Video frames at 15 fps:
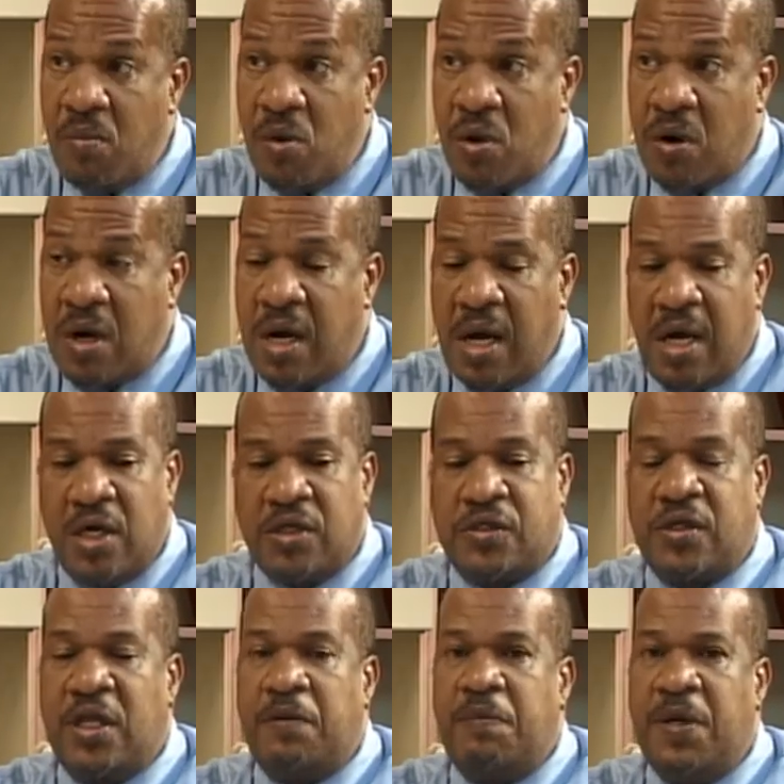more yeah.
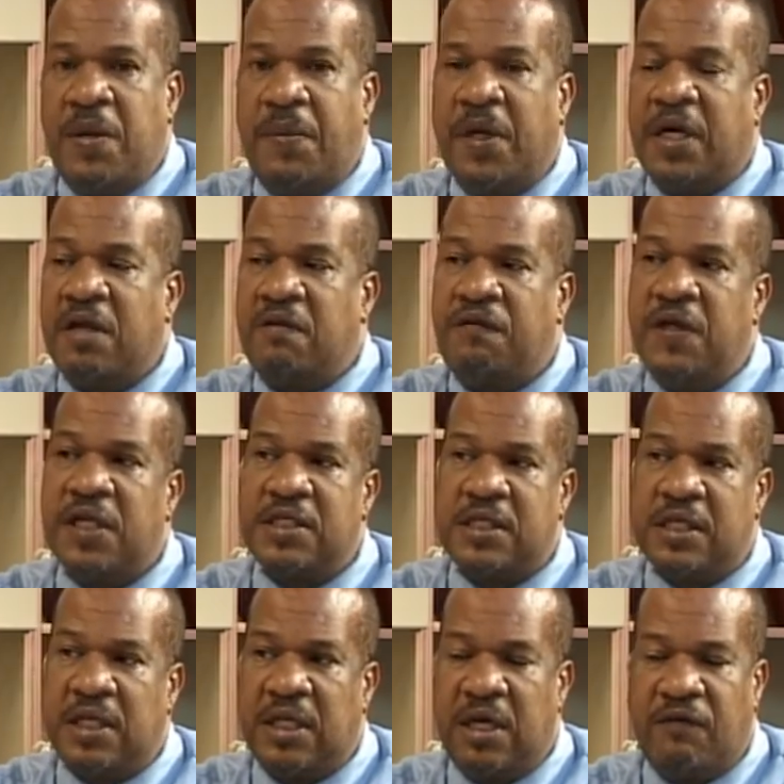so that people can feel a
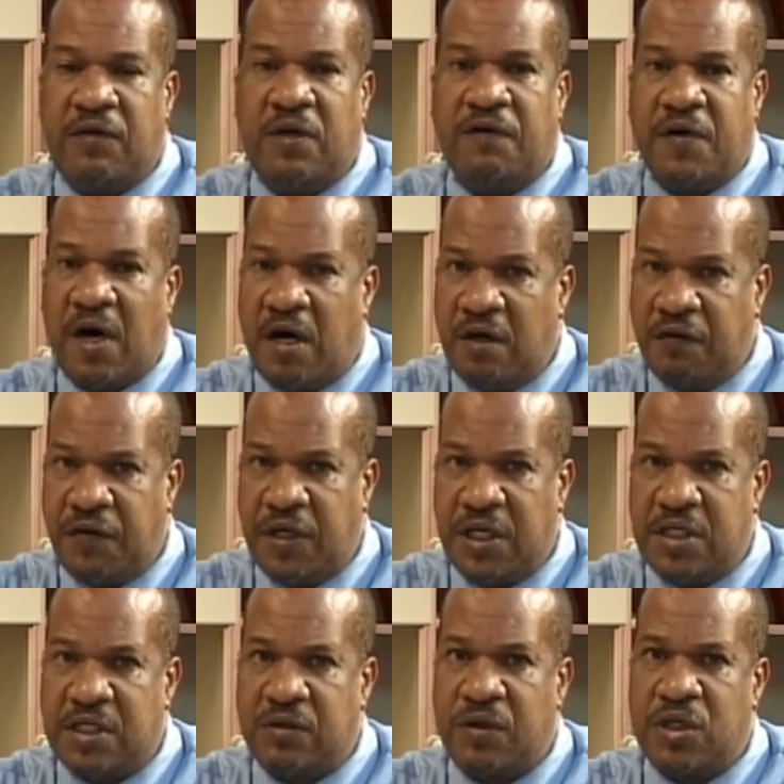certain level of
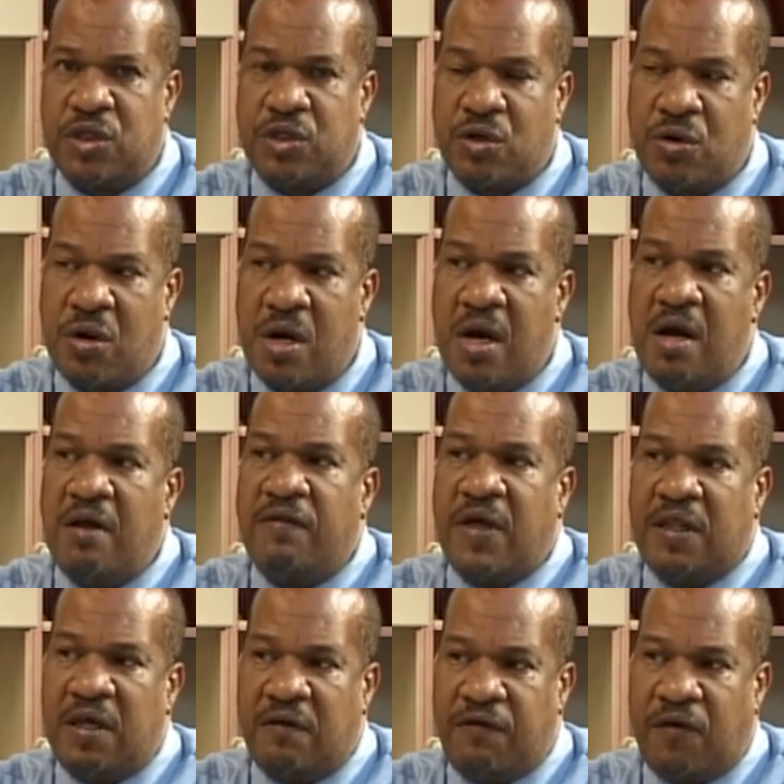confidence to ensure yeah.
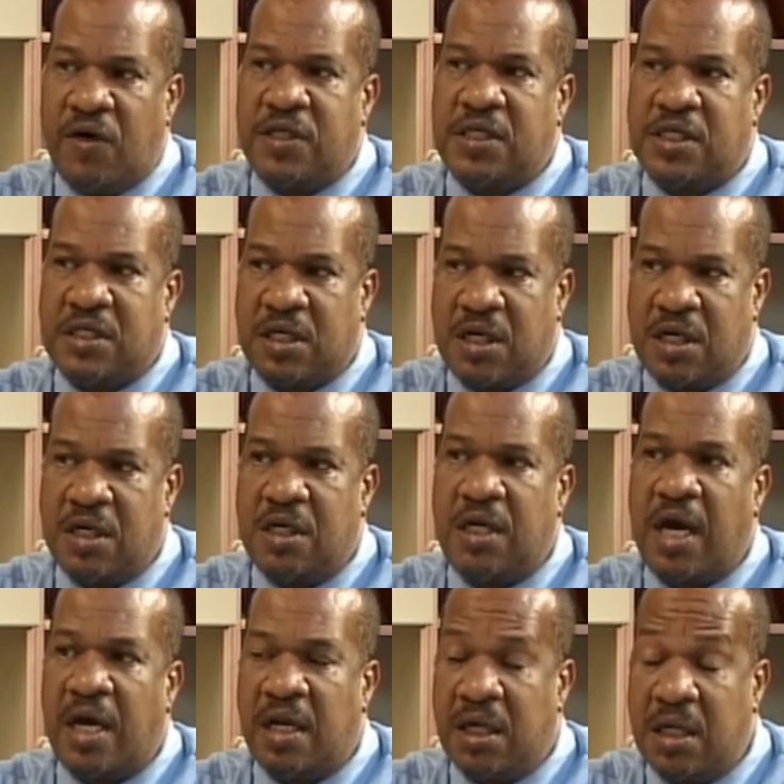that their voices are
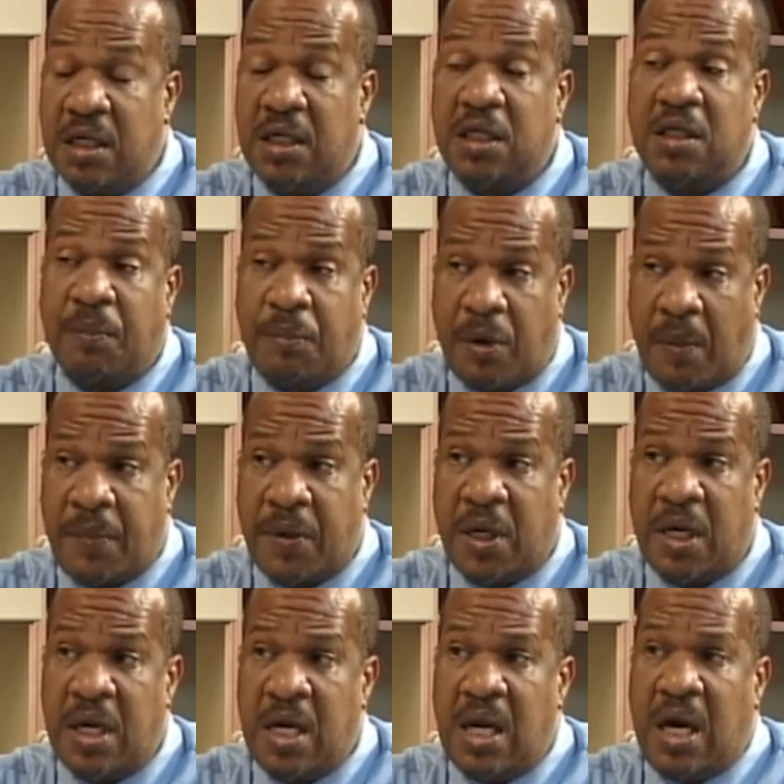heard and heard in the
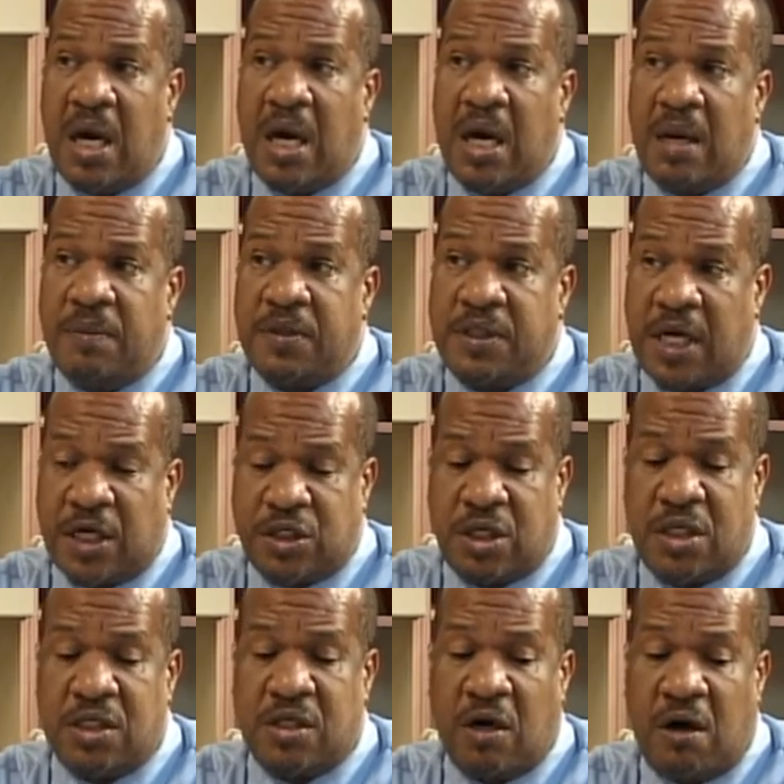proper yeah. Mm. um,
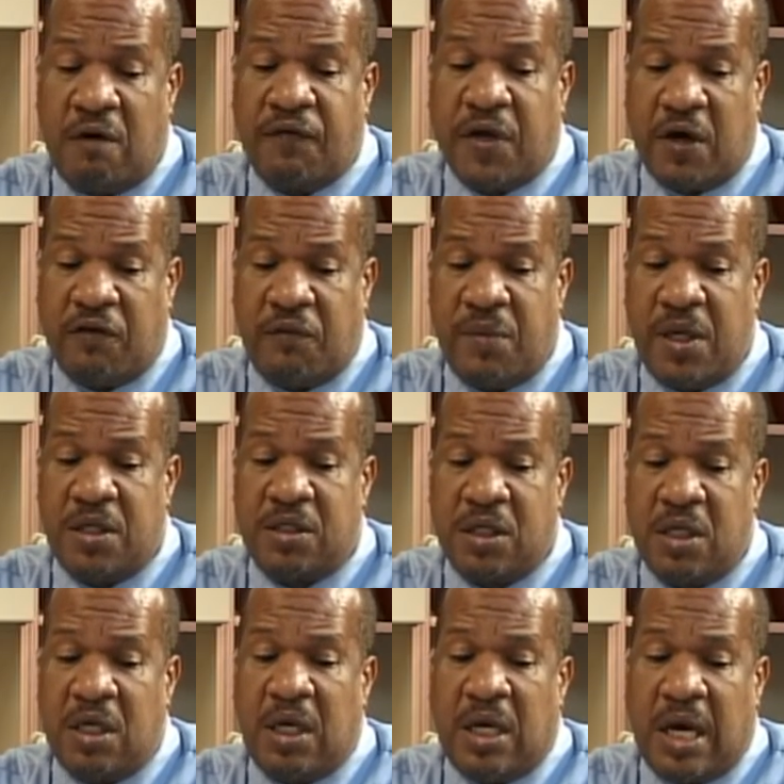sections of government
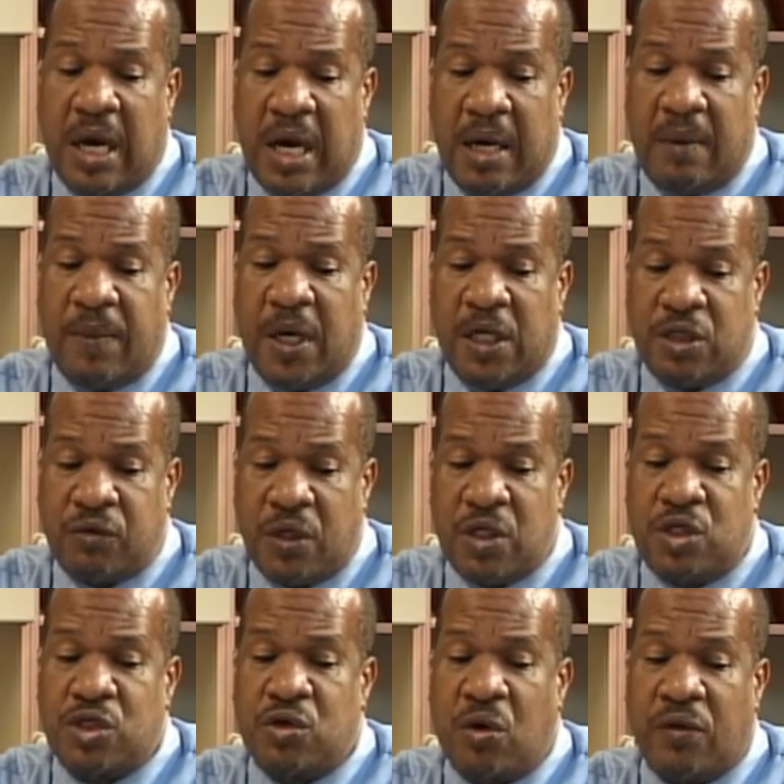um, and to
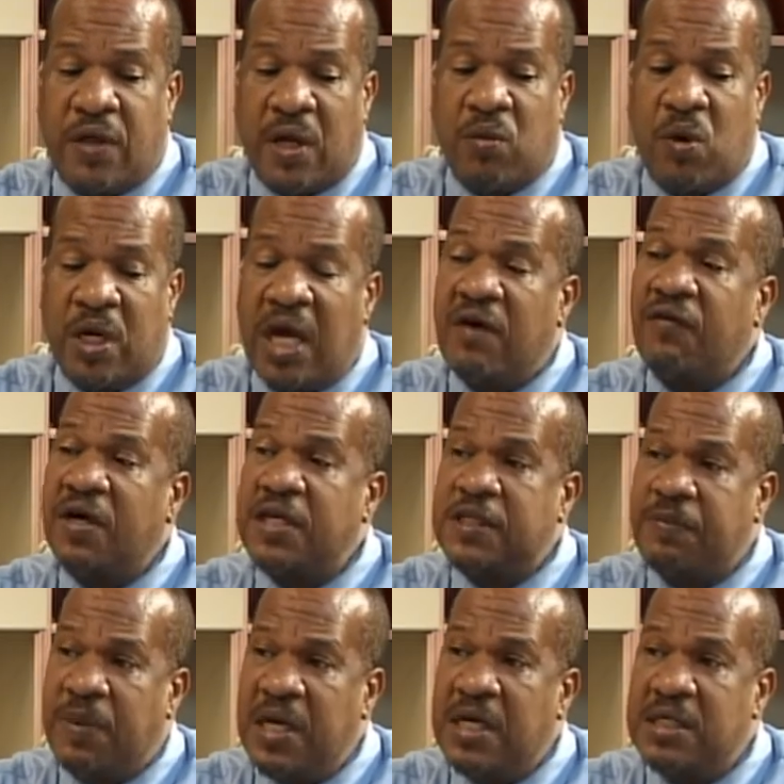ensure that whatever is
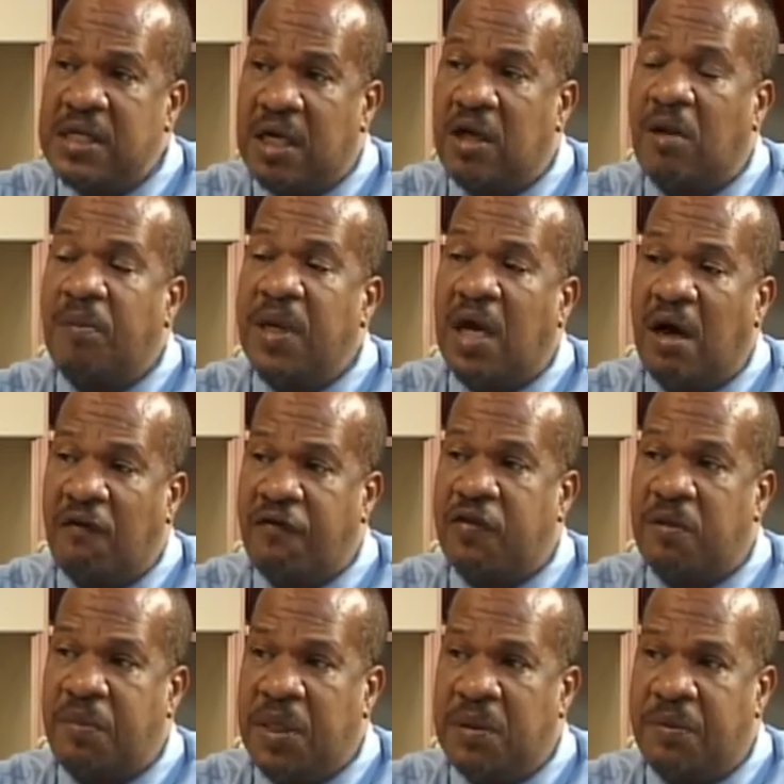being done on behalf of
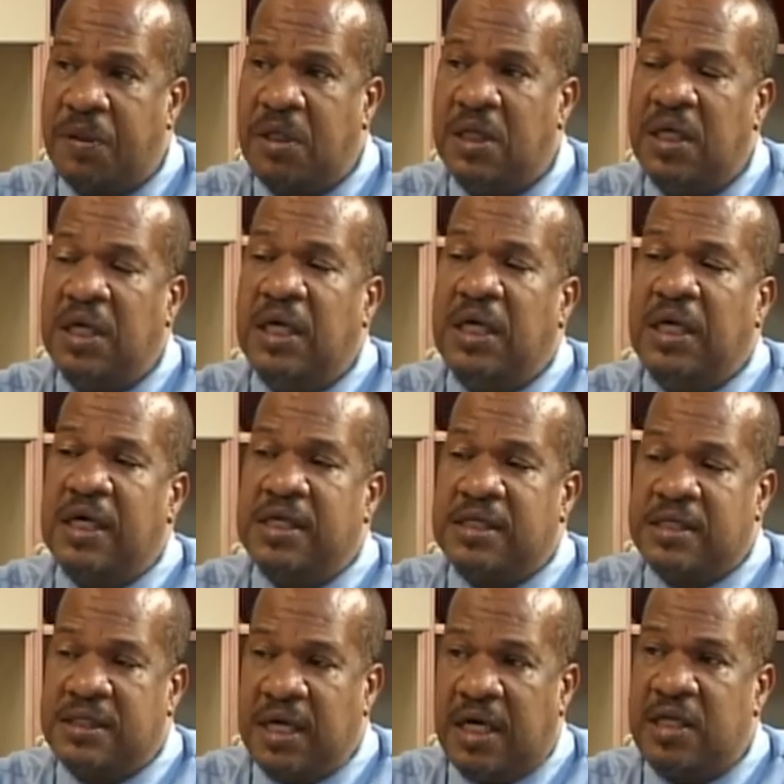the people
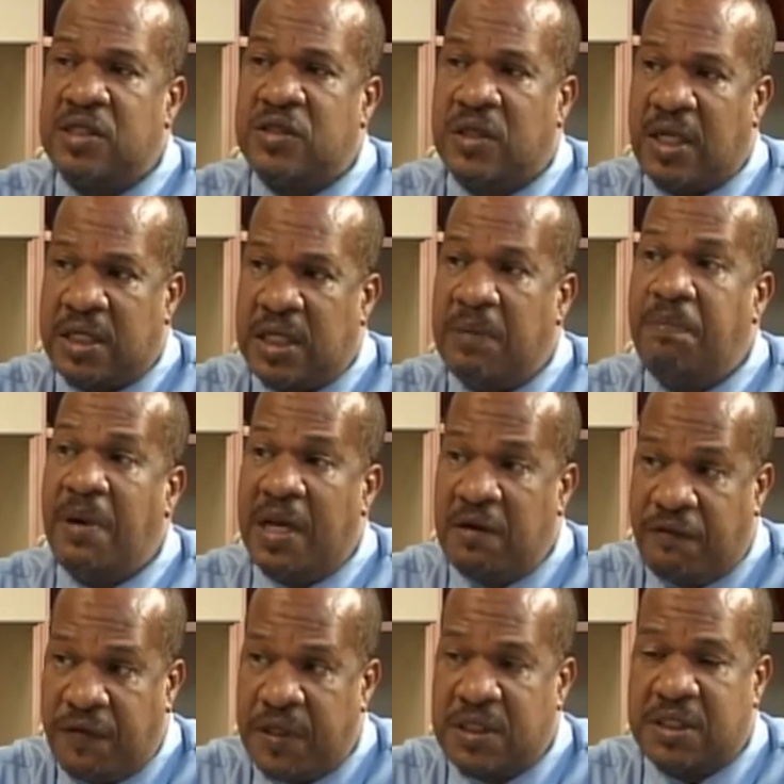is done so that it
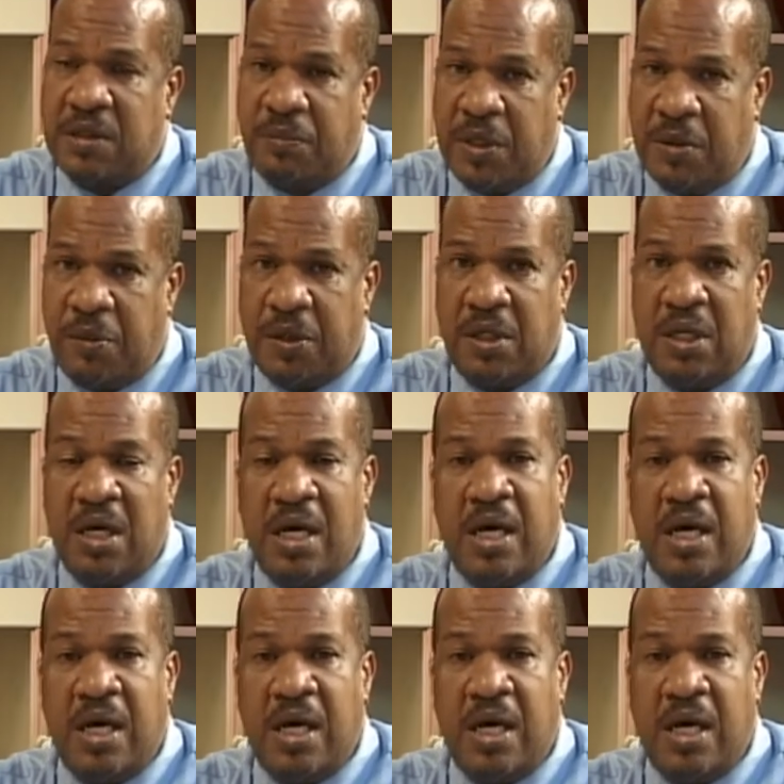benefits the people.